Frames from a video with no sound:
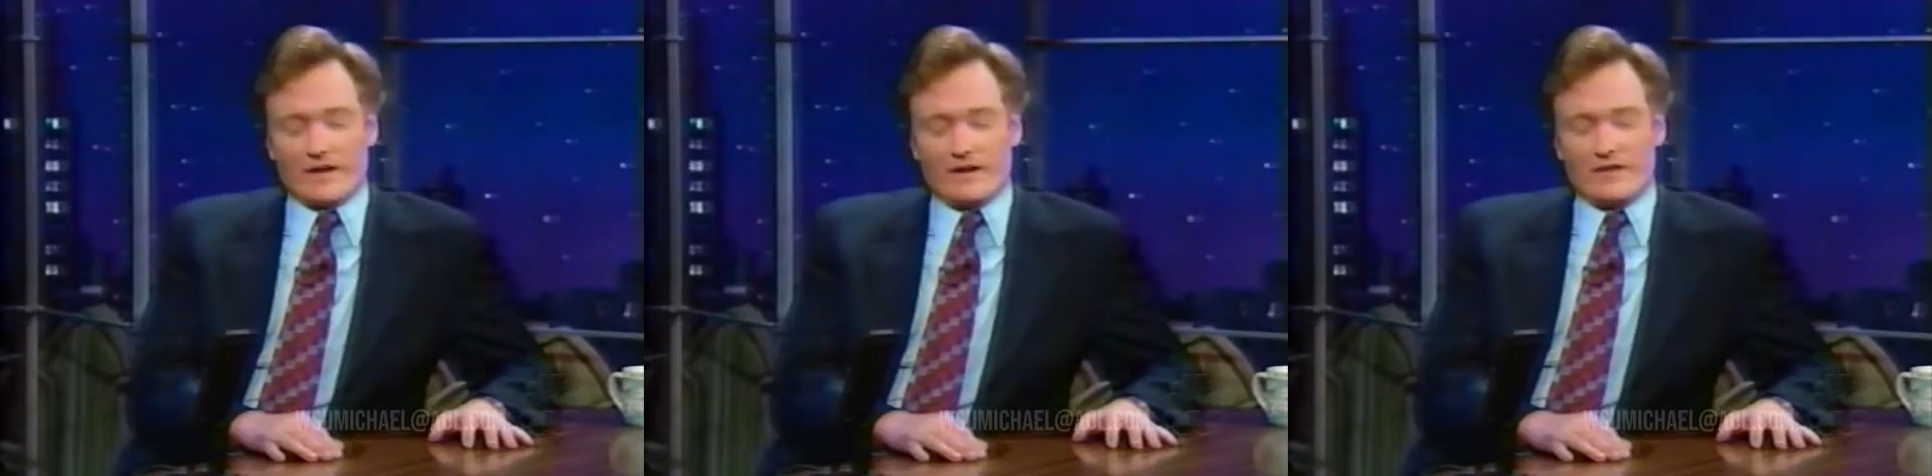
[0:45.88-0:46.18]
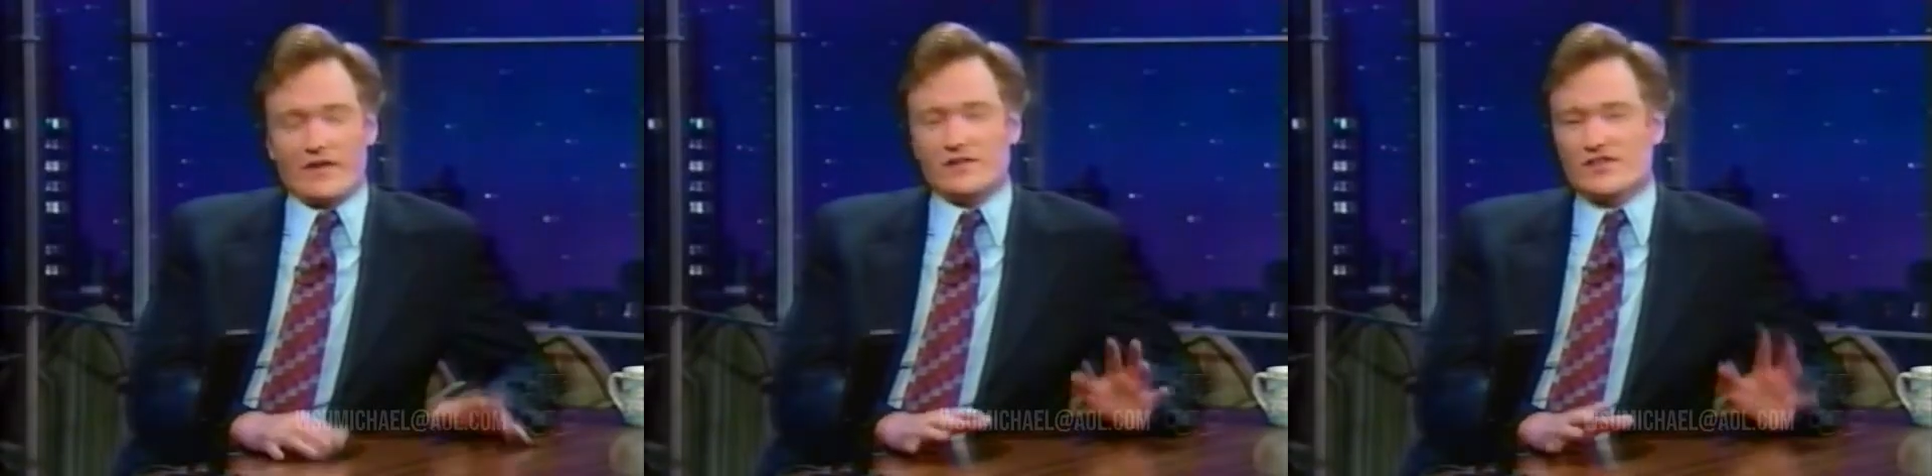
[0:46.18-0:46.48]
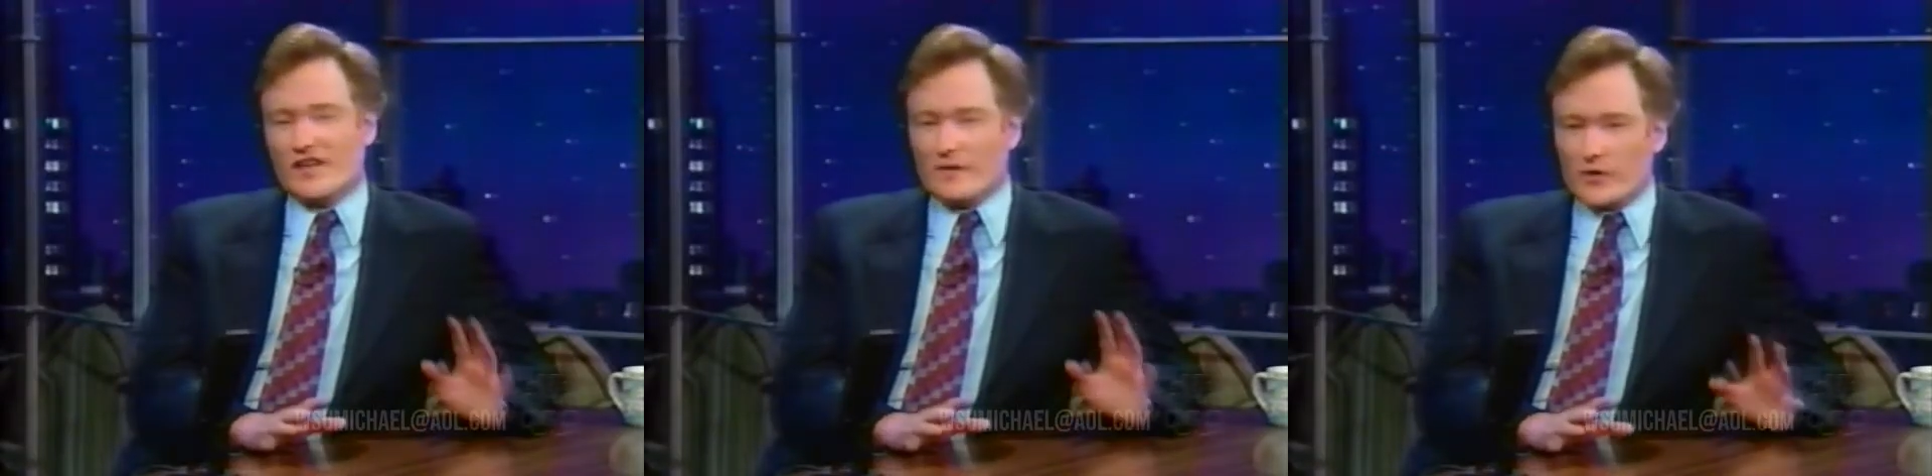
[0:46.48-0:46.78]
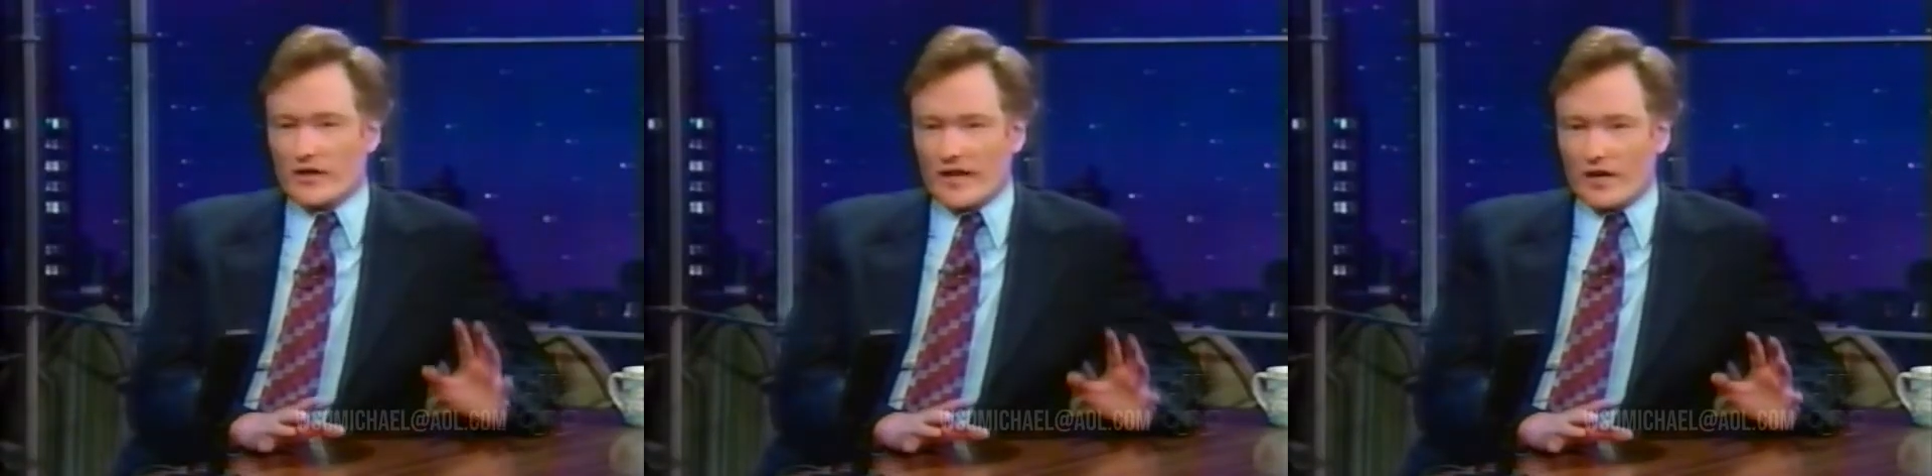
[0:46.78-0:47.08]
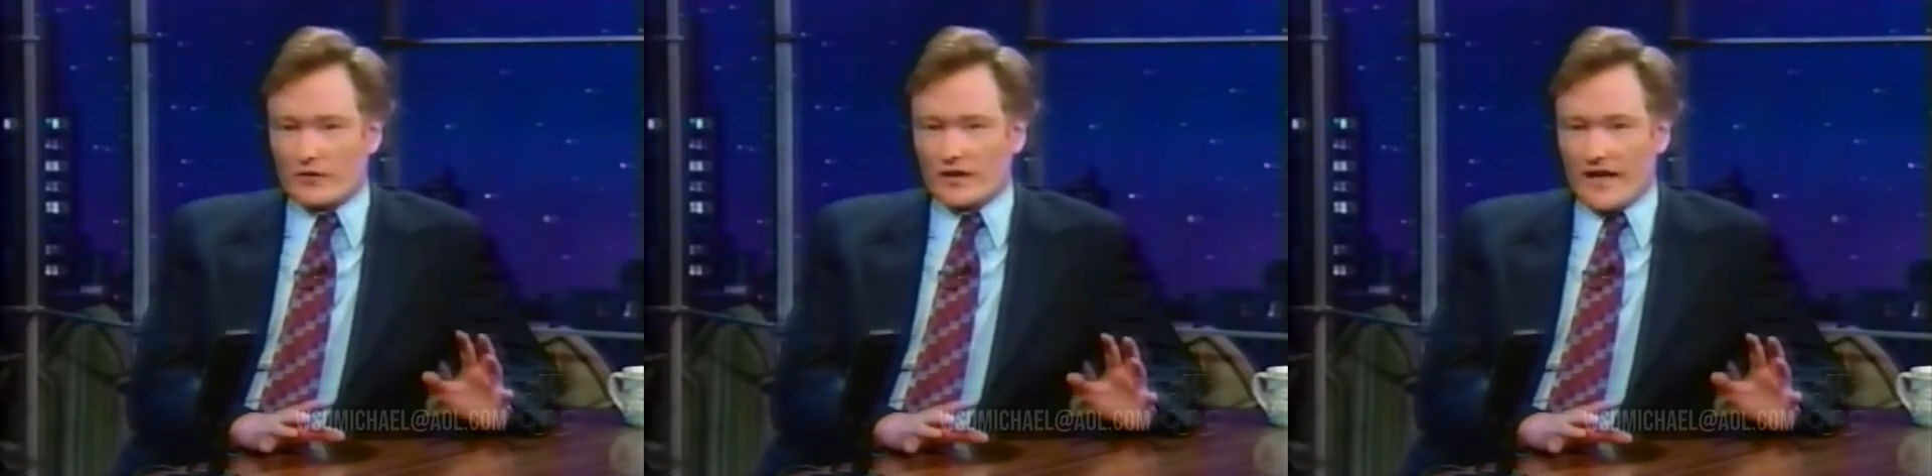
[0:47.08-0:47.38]
they'll seem really
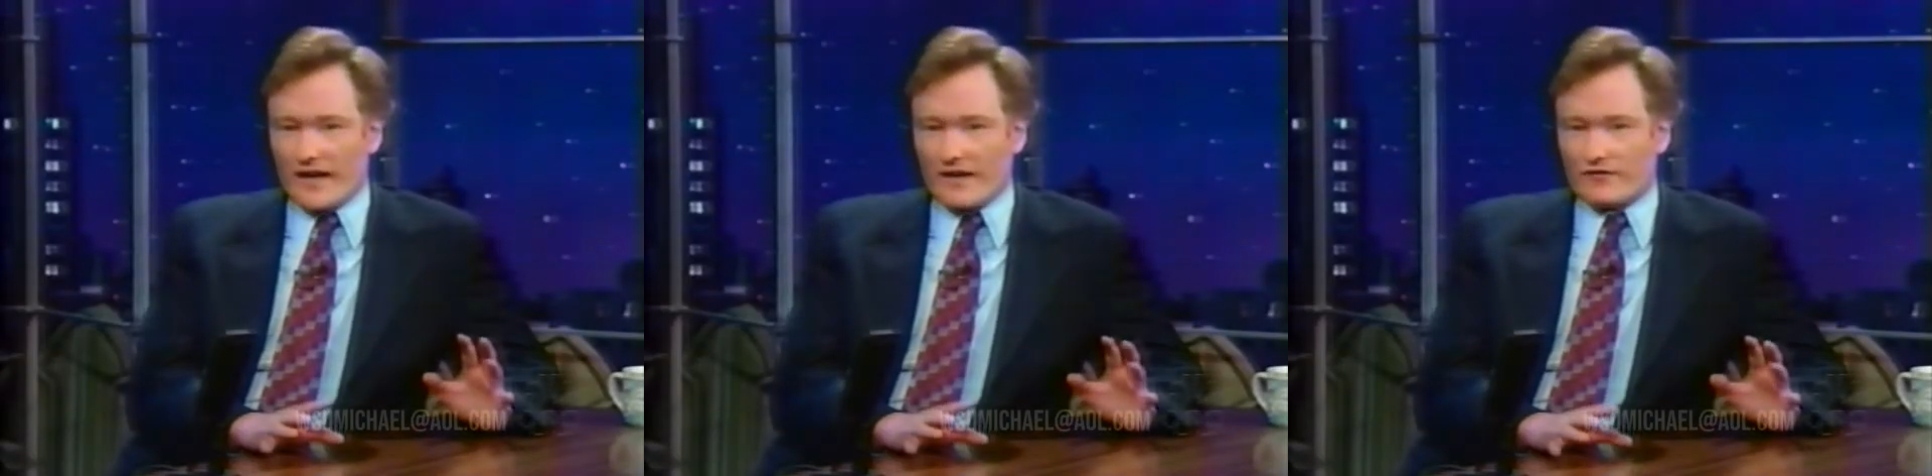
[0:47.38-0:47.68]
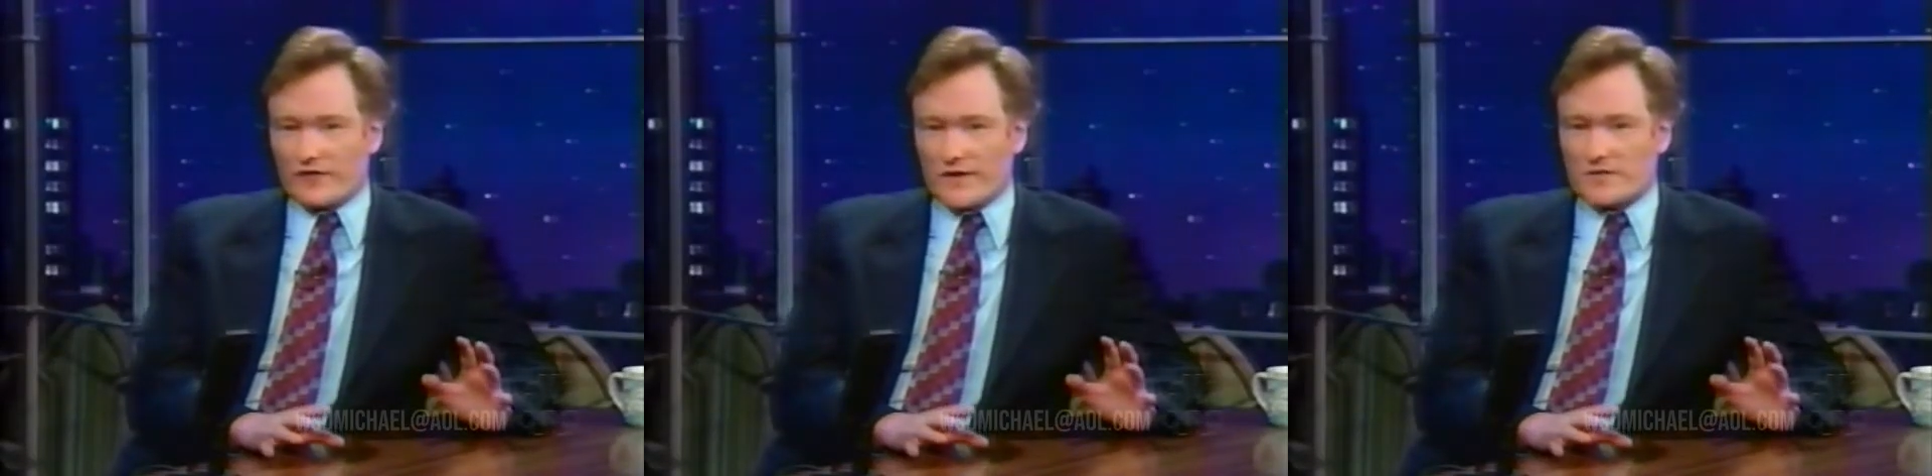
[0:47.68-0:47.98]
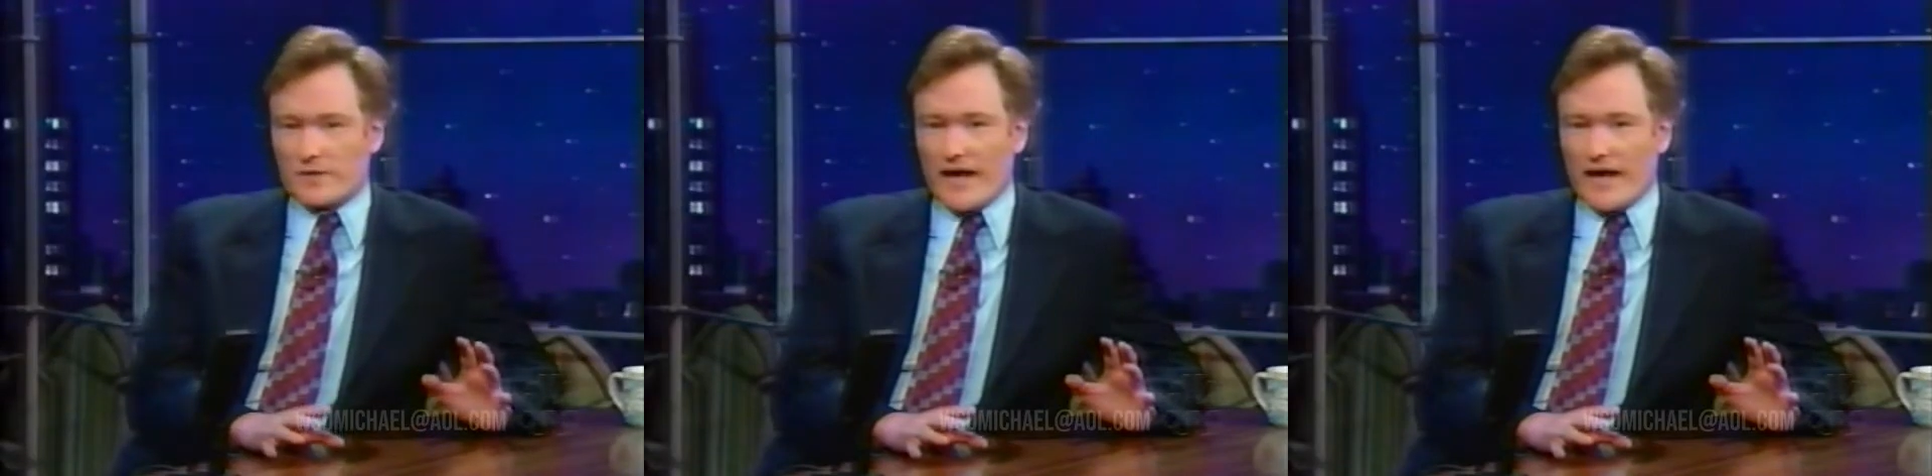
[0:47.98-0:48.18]
unrelated at first,